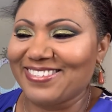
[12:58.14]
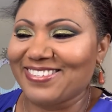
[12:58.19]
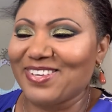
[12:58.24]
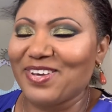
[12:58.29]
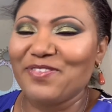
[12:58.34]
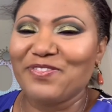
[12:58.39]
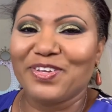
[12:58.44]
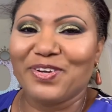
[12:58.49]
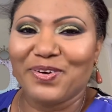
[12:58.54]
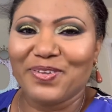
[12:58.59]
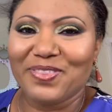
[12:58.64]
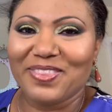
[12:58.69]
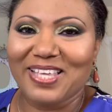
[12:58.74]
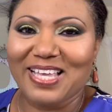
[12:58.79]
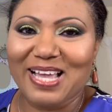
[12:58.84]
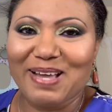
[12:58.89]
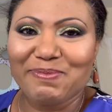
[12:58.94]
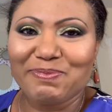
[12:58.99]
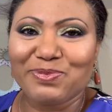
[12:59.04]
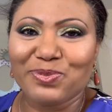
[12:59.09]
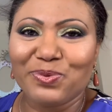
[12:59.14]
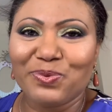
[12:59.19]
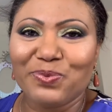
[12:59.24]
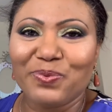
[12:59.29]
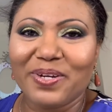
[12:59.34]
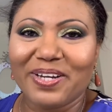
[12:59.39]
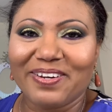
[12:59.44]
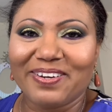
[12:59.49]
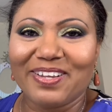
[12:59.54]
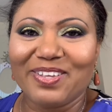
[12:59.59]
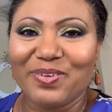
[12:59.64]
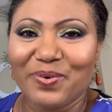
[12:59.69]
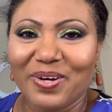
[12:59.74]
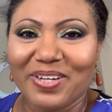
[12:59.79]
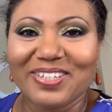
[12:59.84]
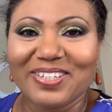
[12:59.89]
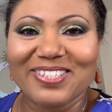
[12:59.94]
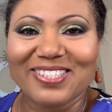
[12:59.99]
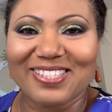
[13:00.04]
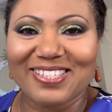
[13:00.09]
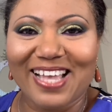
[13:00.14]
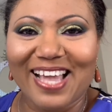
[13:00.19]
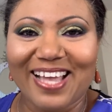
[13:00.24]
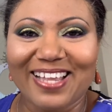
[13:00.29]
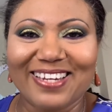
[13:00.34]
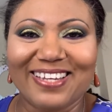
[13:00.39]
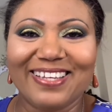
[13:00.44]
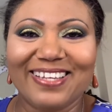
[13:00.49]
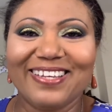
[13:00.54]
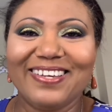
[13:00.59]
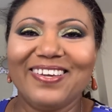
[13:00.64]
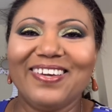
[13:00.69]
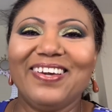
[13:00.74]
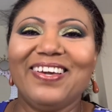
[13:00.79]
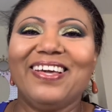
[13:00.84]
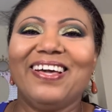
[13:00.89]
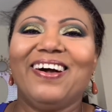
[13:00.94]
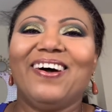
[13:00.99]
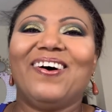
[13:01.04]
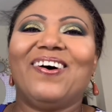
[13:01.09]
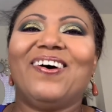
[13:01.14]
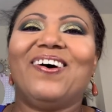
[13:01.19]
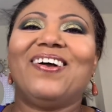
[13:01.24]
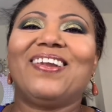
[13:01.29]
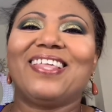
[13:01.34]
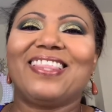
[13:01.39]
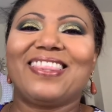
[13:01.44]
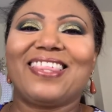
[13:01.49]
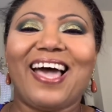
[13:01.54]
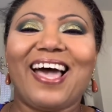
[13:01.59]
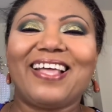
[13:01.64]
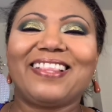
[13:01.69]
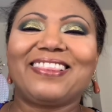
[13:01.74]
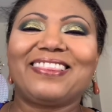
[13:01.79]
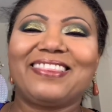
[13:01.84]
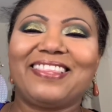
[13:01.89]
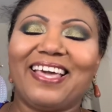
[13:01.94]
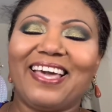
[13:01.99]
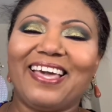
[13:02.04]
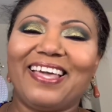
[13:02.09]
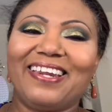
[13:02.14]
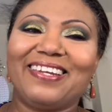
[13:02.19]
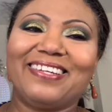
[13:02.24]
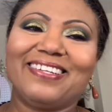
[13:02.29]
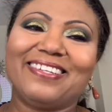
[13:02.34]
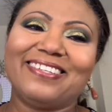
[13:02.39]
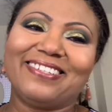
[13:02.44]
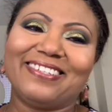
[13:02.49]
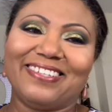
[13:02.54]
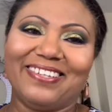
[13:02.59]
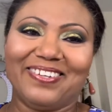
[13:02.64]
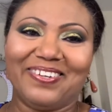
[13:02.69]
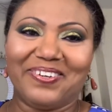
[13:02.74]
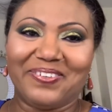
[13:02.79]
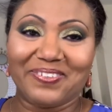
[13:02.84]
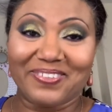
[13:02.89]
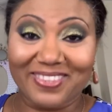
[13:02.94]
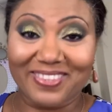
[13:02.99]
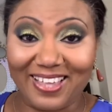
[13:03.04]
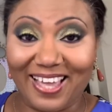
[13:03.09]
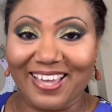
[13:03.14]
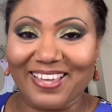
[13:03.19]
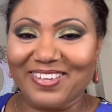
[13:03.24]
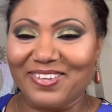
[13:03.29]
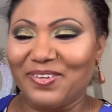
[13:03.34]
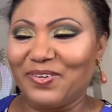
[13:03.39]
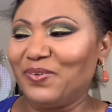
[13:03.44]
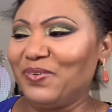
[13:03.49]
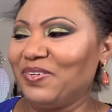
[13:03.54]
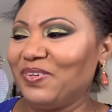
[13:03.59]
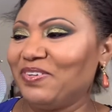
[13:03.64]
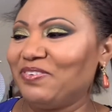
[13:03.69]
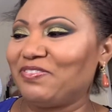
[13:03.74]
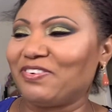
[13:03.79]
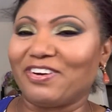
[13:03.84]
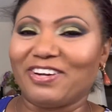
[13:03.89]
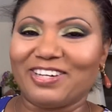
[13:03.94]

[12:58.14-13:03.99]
so if you don't think I'm too weird and you understand all of that, then, you know, thank you for